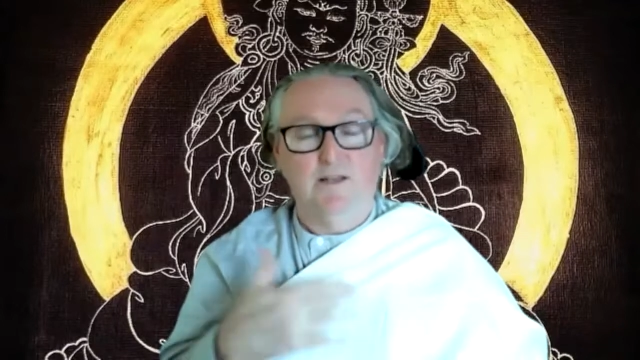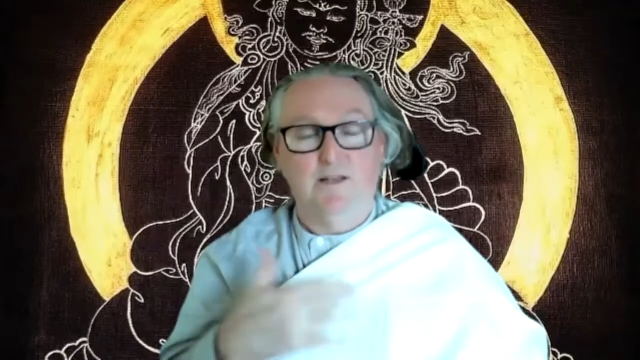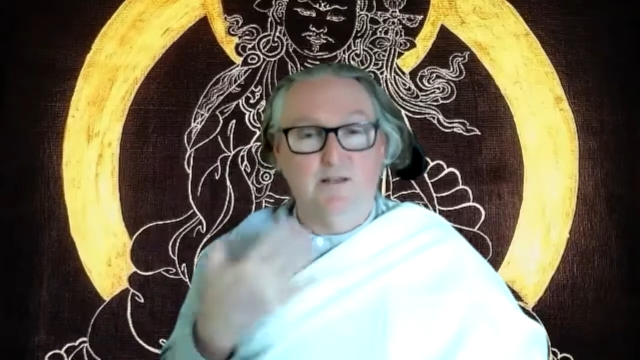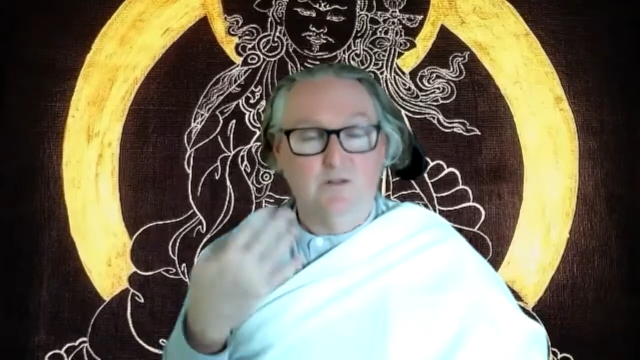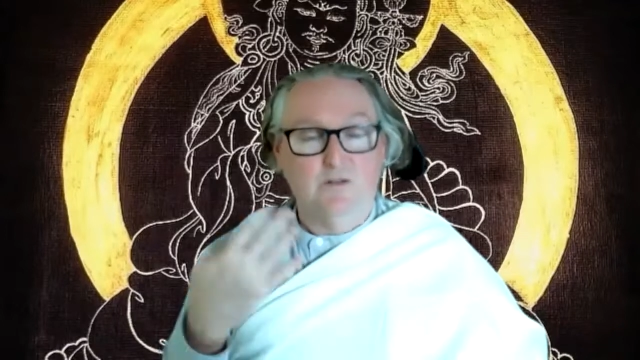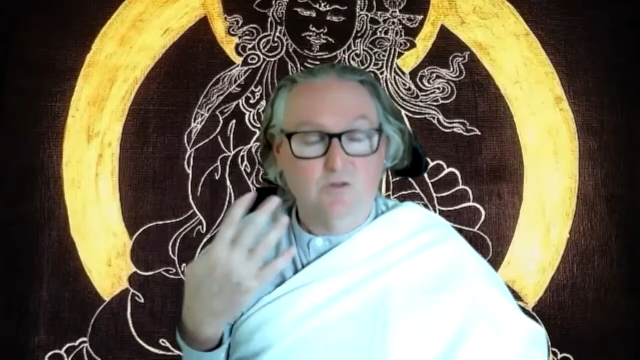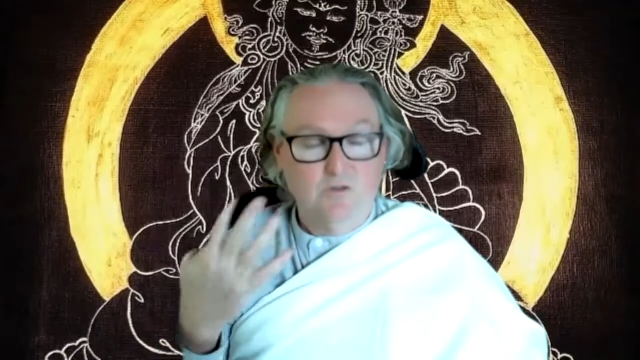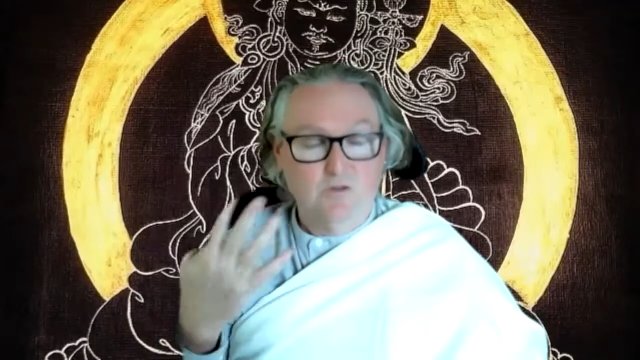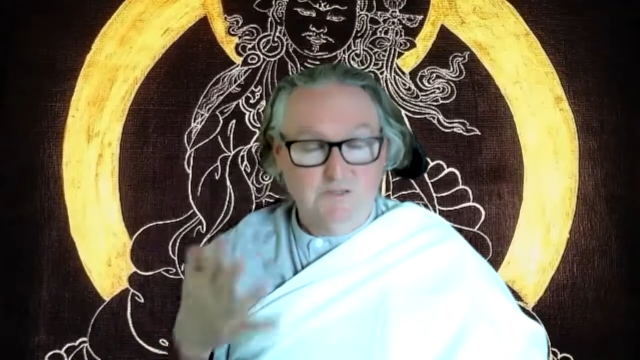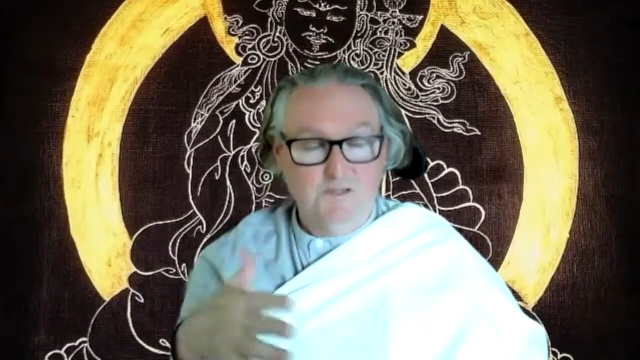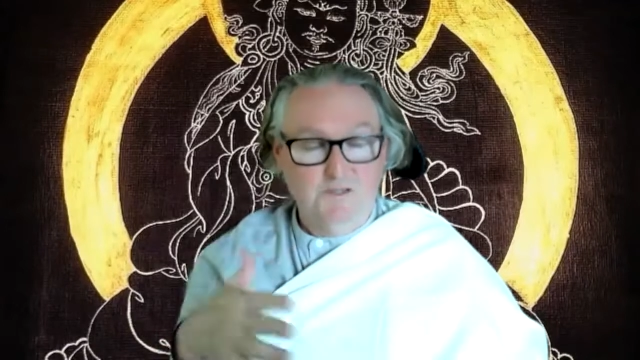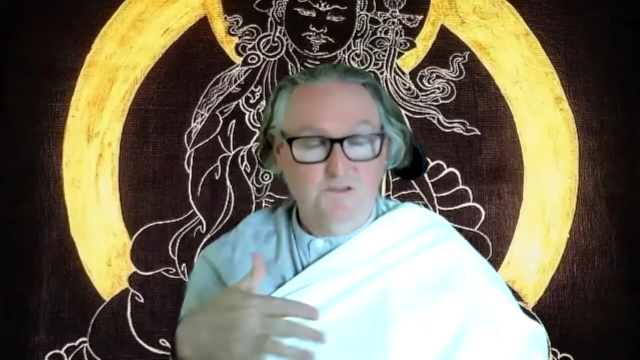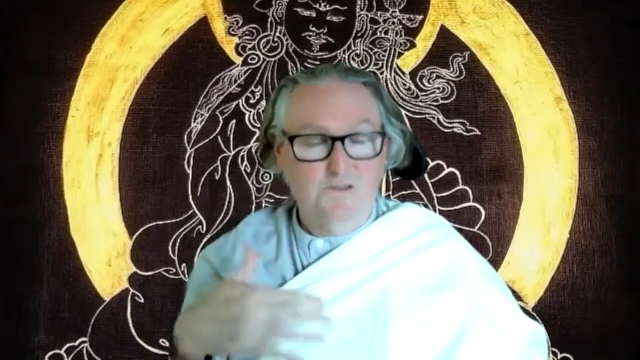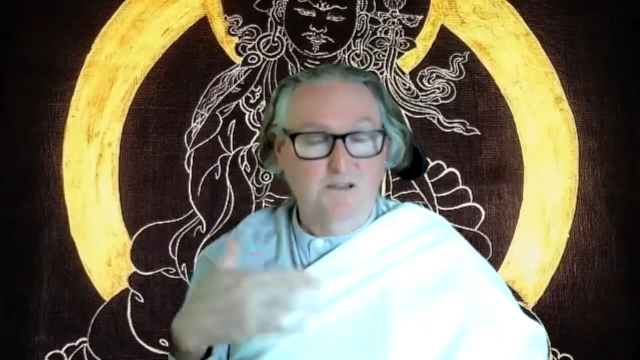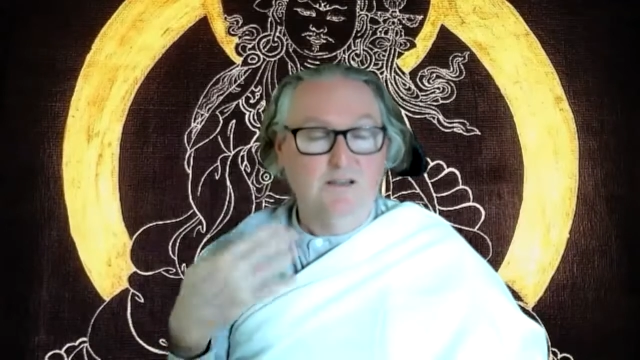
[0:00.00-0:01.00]
our
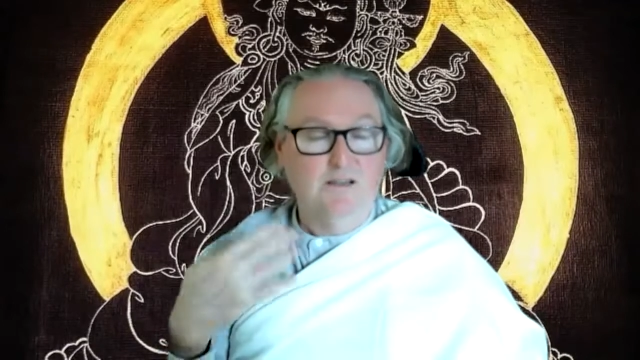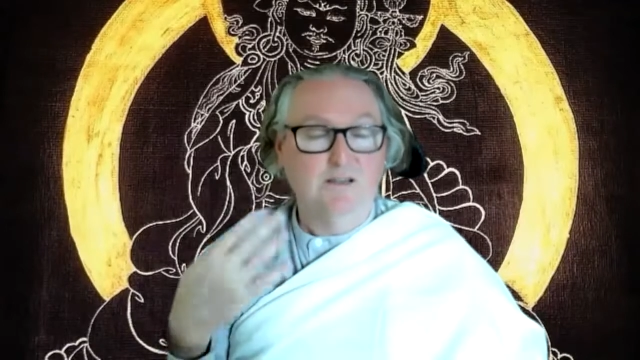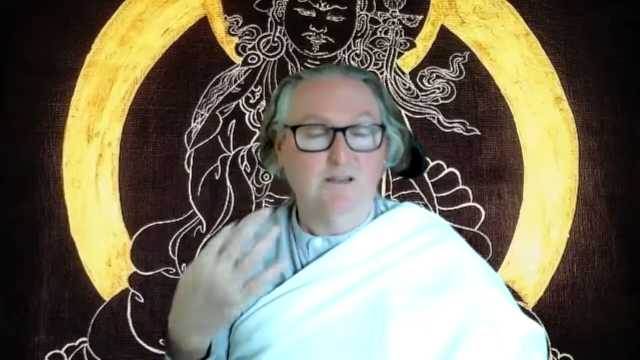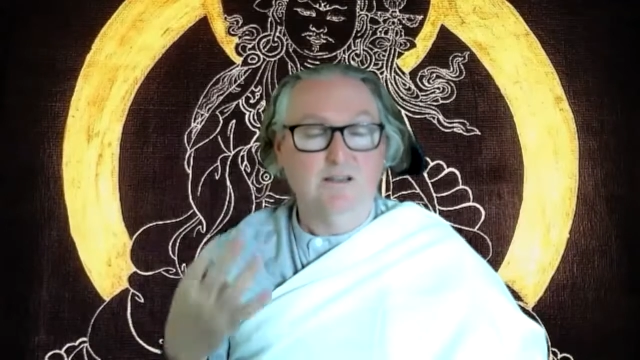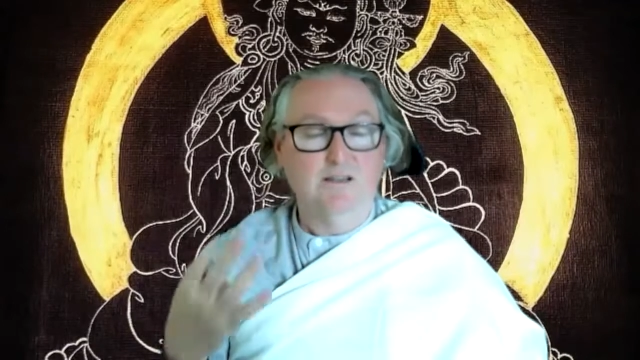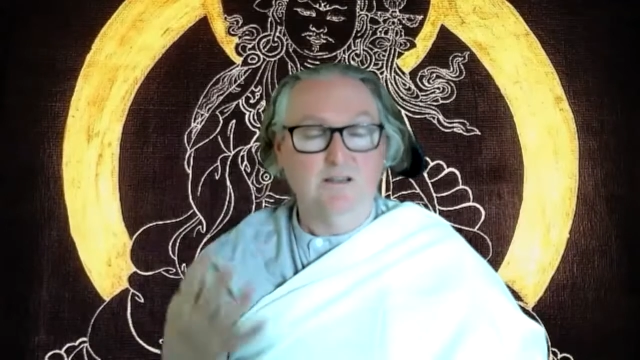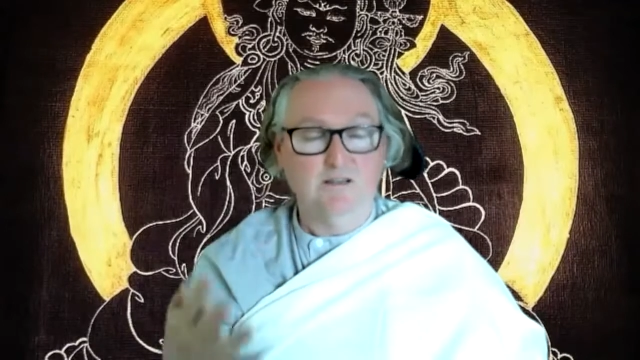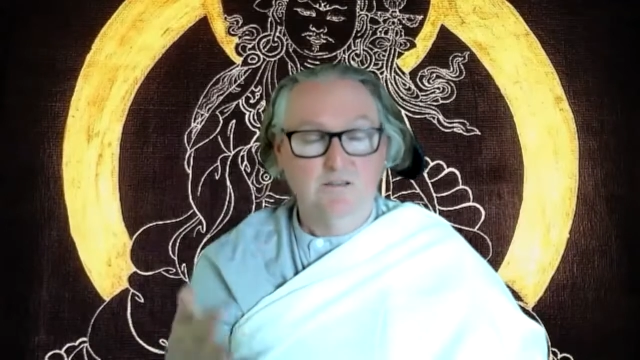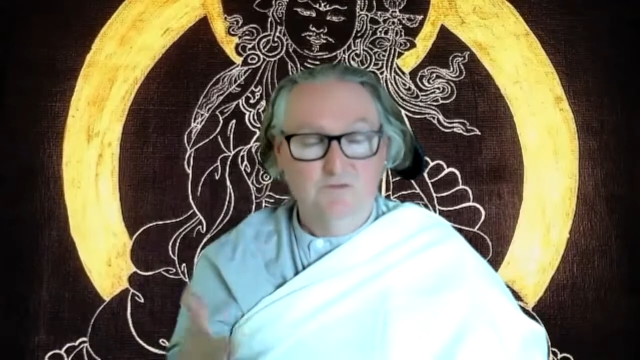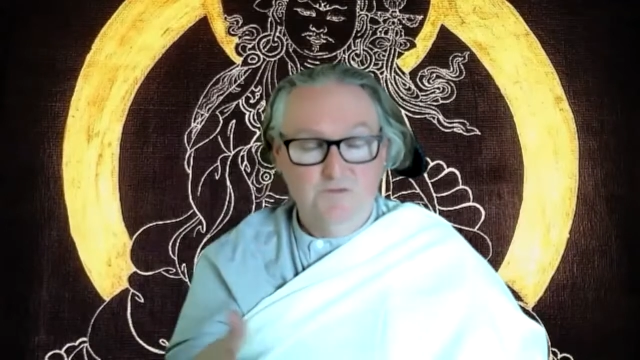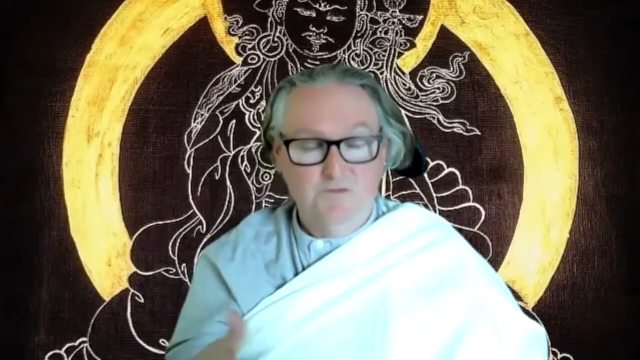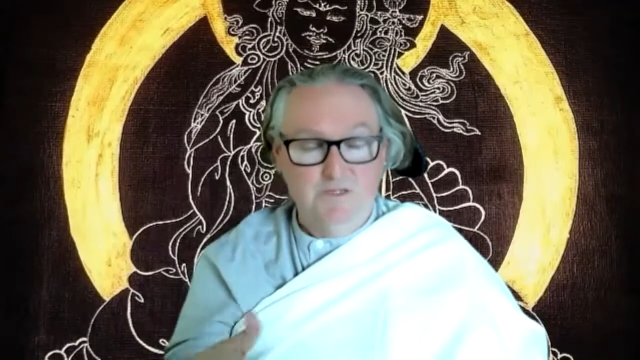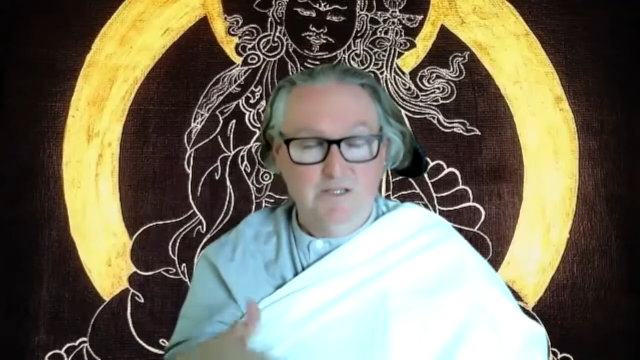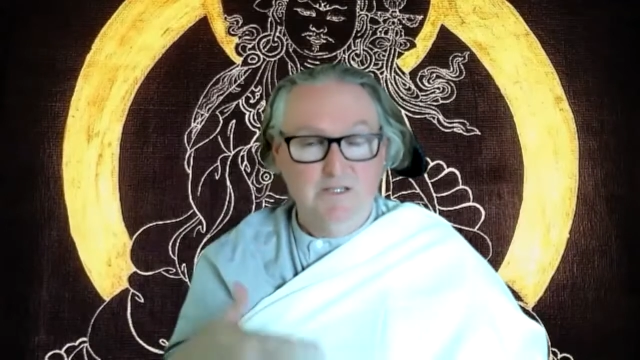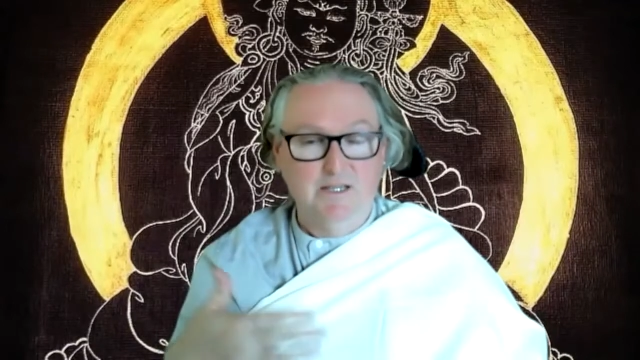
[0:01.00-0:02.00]
constant thinking,
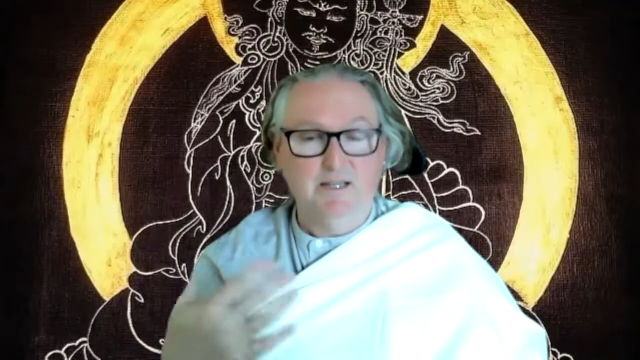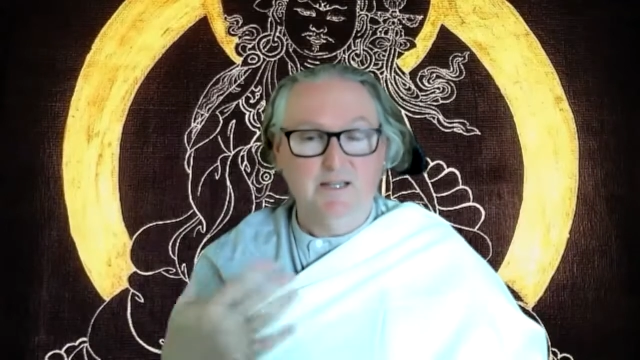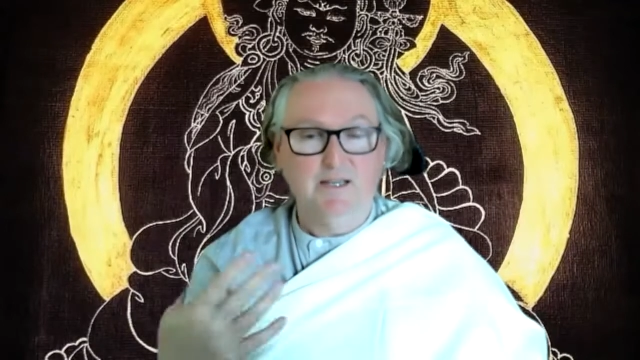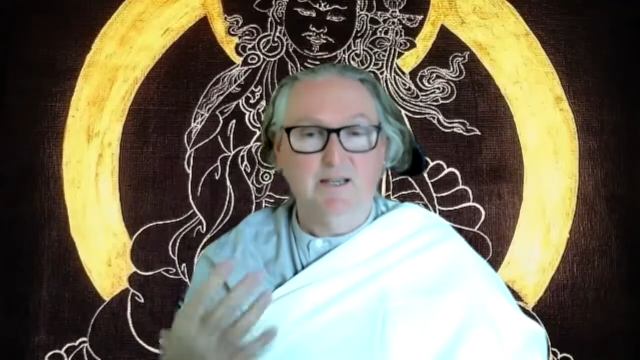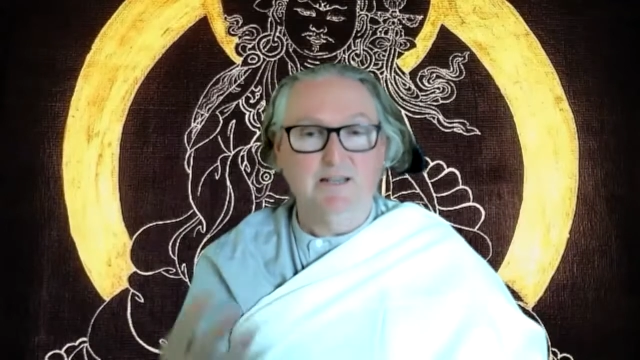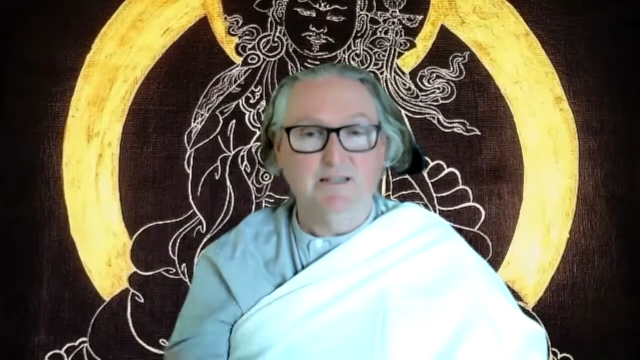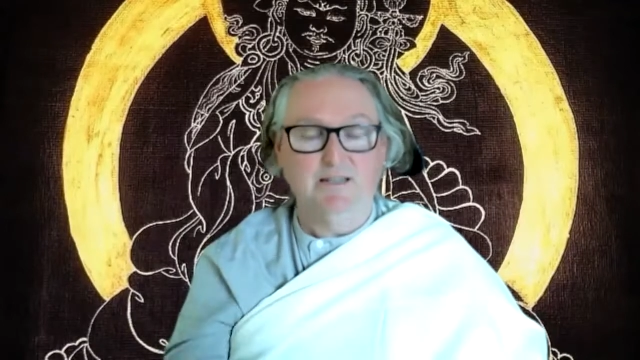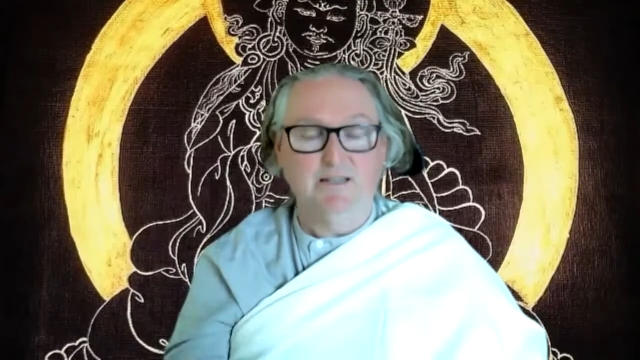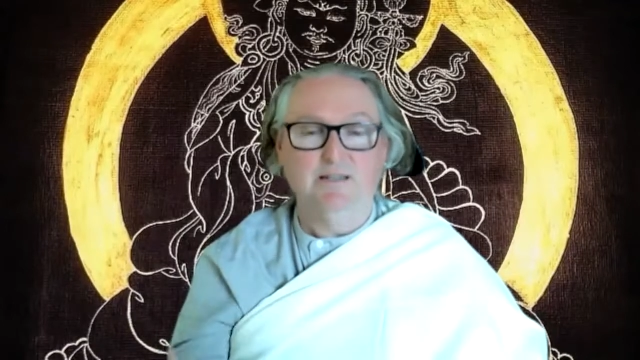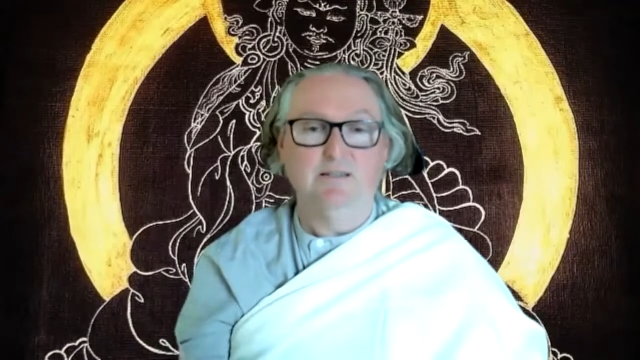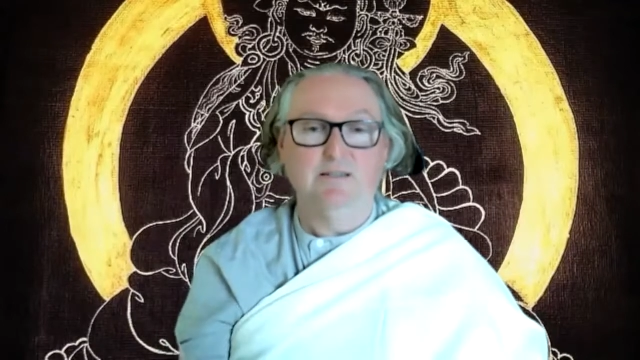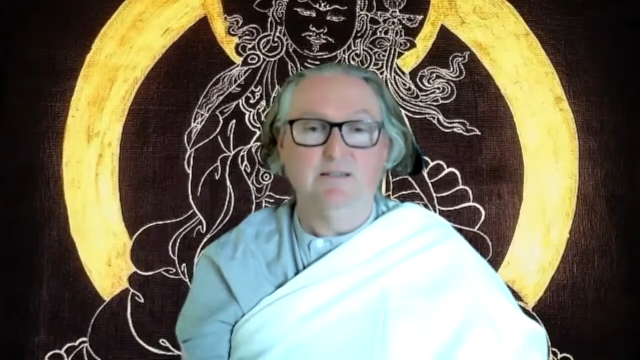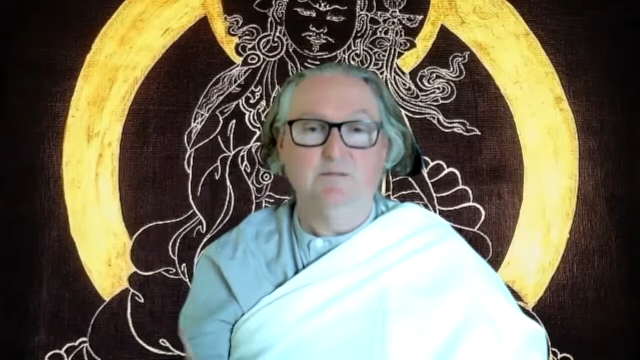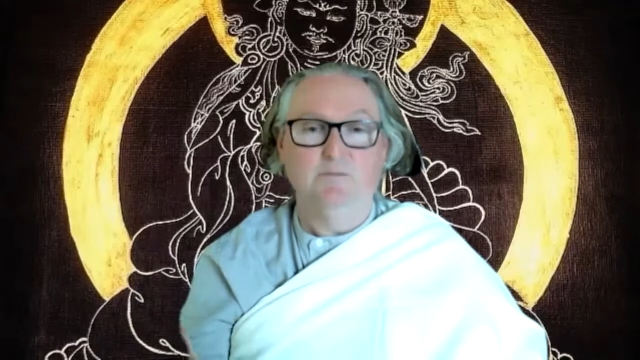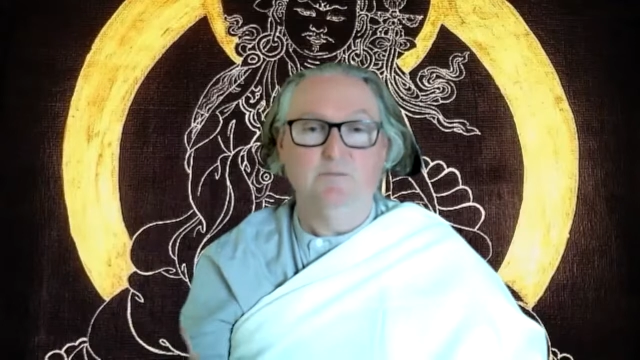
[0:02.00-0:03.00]
feeling, and
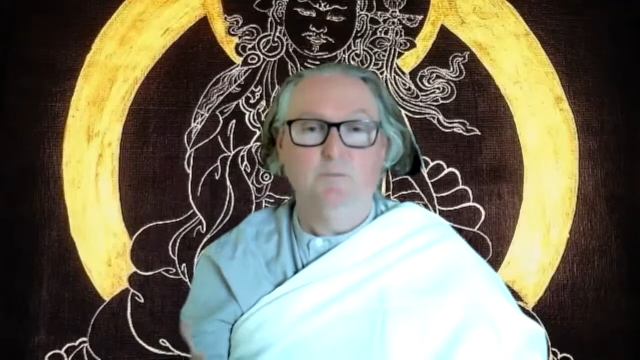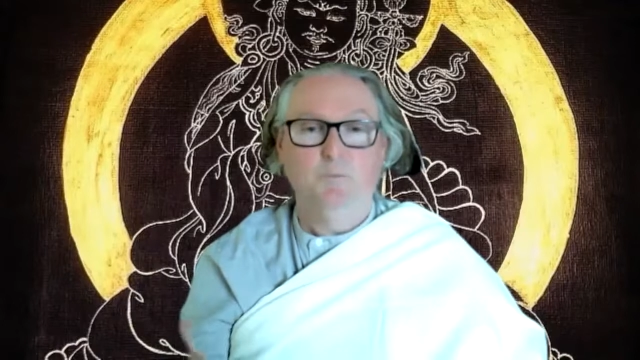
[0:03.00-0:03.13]
sensing.